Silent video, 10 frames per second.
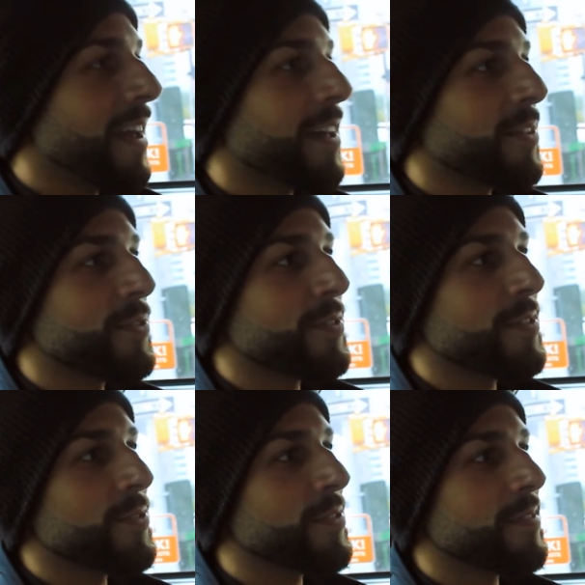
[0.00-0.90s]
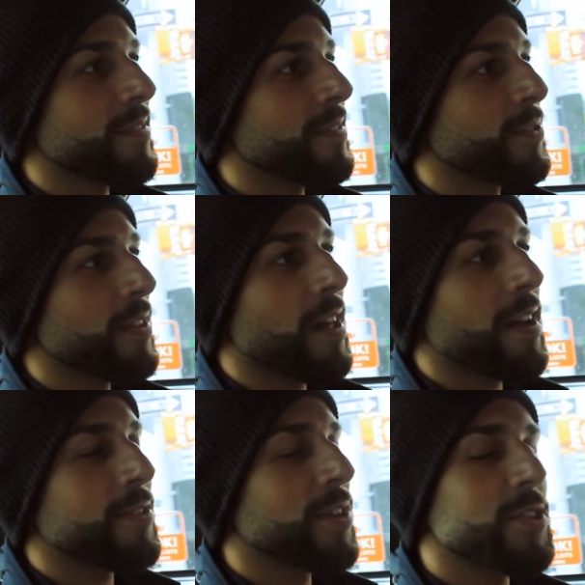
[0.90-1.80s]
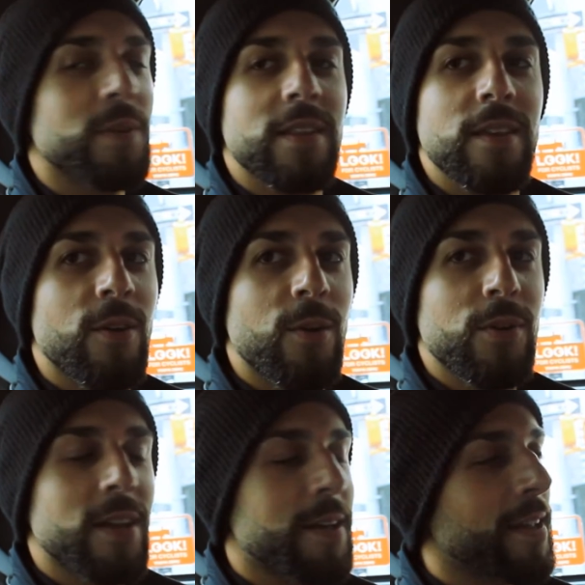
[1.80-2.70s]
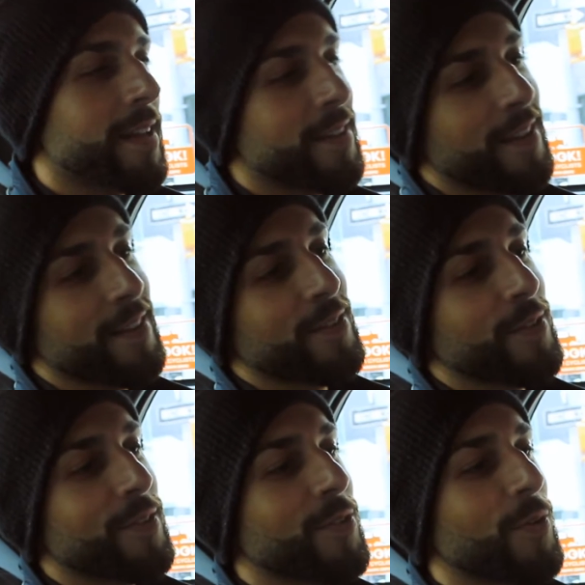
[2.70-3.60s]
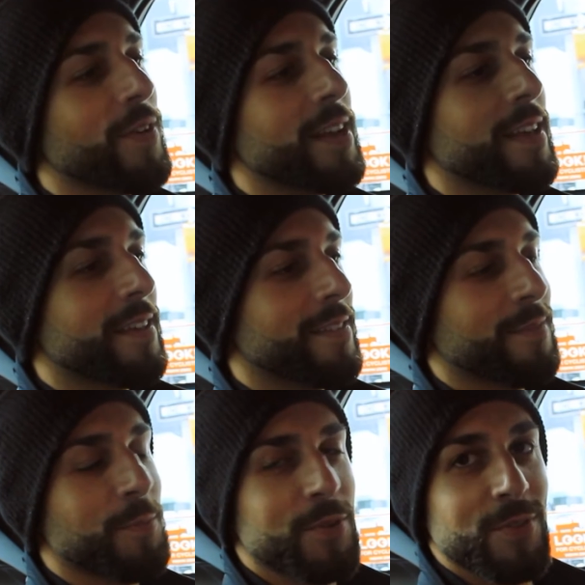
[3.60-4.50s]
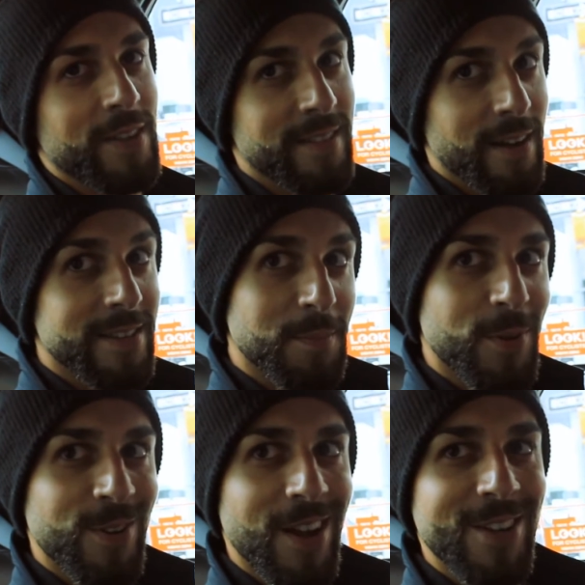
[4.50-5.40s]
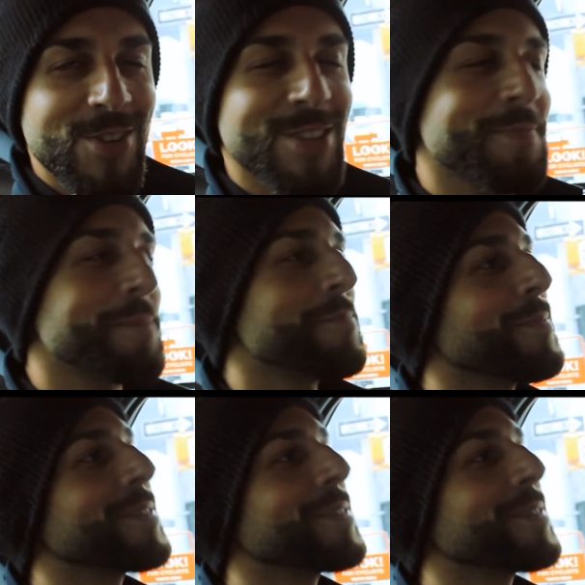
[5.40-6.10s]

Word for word: yeah, like that at all. There's a lot of judgment in the yoga world. It, it, it's, it's so funny because we're the stereotypical non-judgment,